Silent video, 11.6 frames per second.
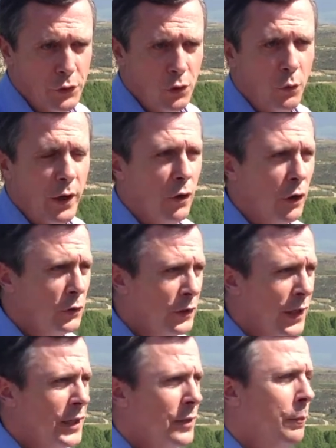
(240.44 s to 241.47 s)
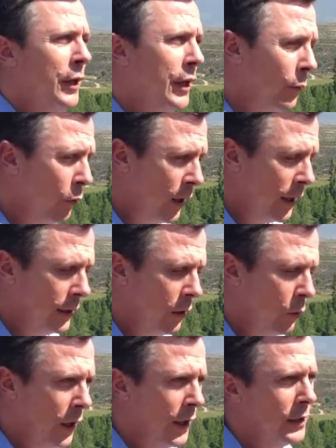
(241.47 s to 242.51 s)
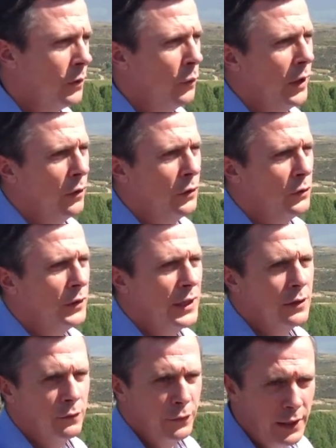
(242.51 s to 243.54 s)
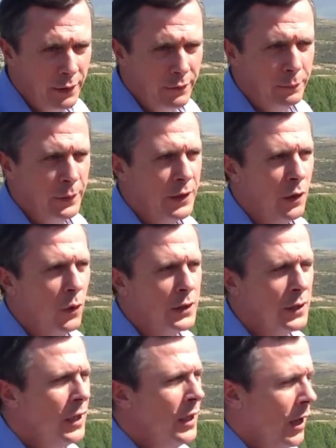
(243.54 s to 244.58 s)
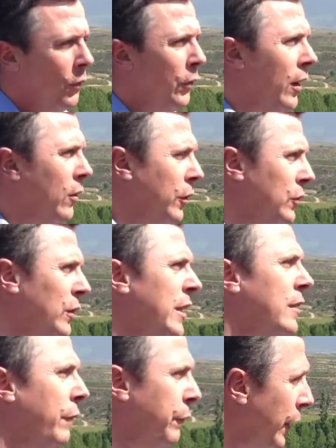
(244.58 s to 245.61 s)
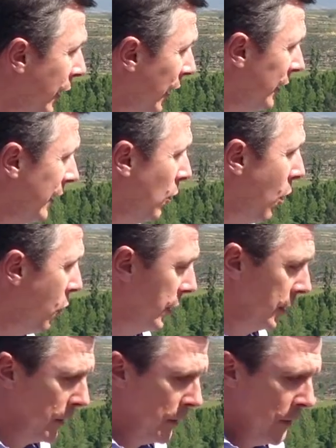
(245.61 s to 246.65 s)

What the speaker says: So we are going to taste Bujanda wines, we are going to taste Finca Valpiedra wines, and we are going to taste Finca Antigua wines.